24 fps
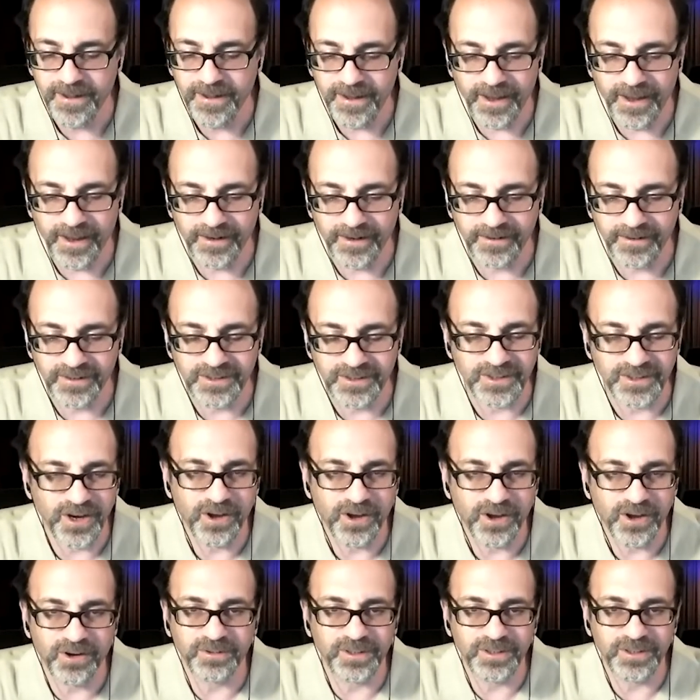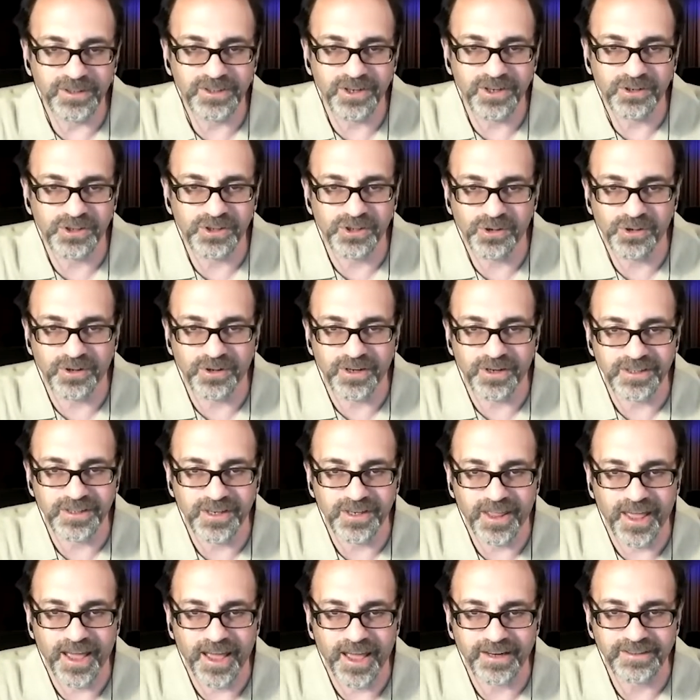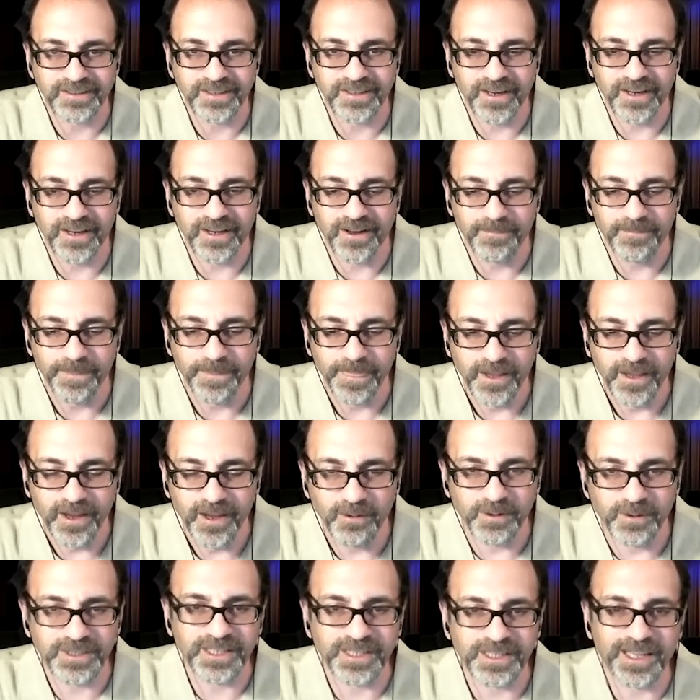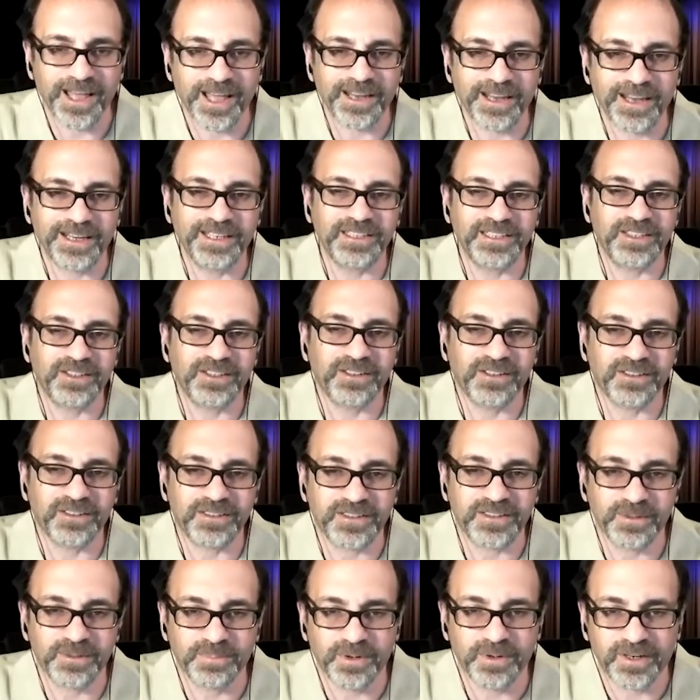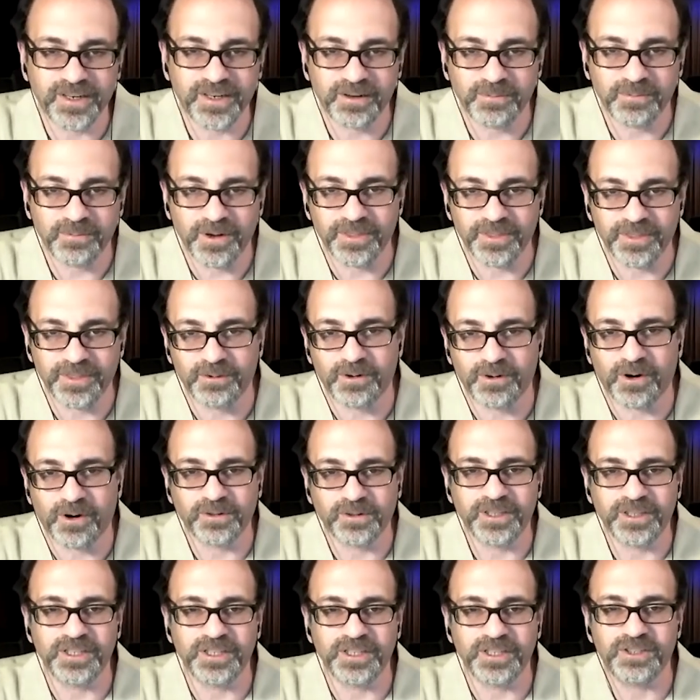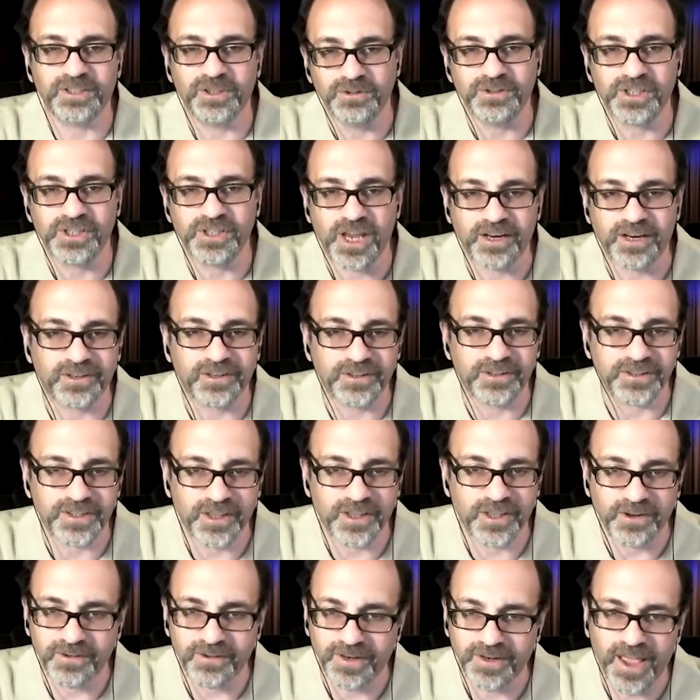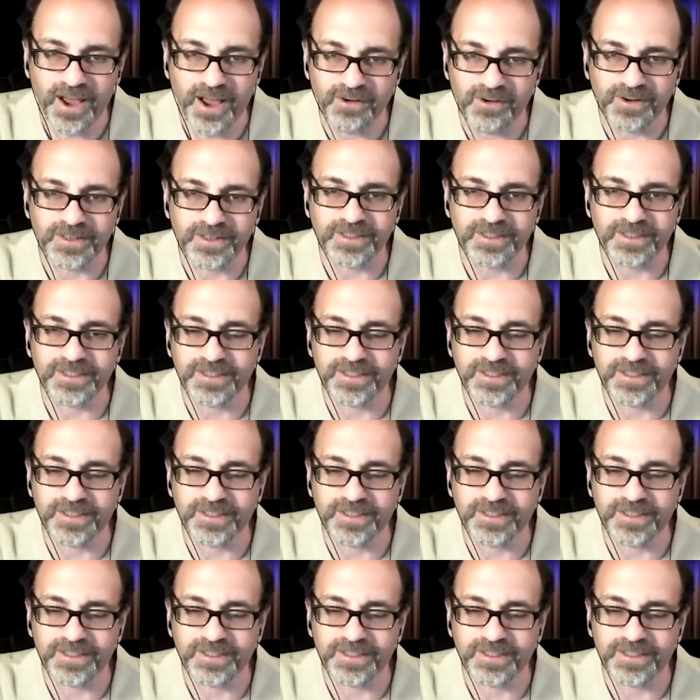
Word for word: And there's no there's no shortage of that. Uh, it was a lot easier to book it when there were only two genders, though. Now it's.